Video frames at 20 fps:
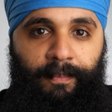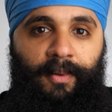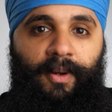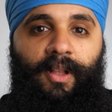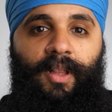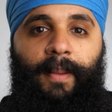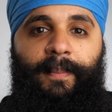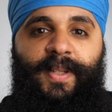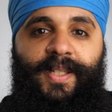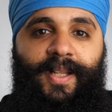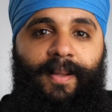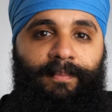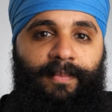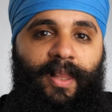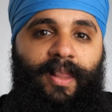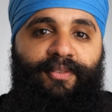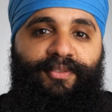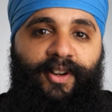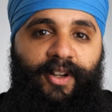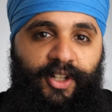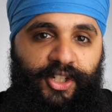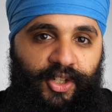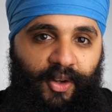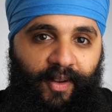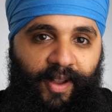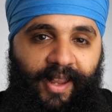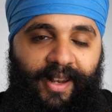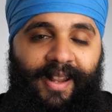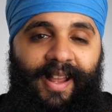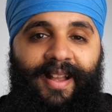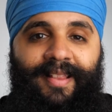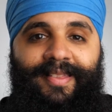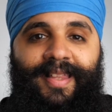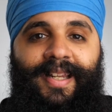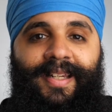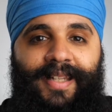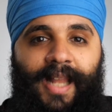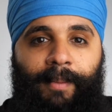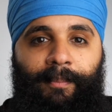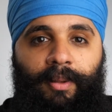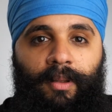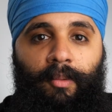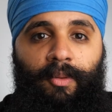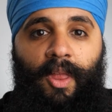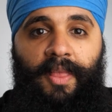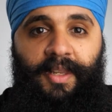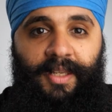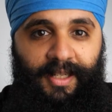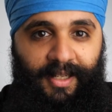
book club is completely free to join. Link down below with all the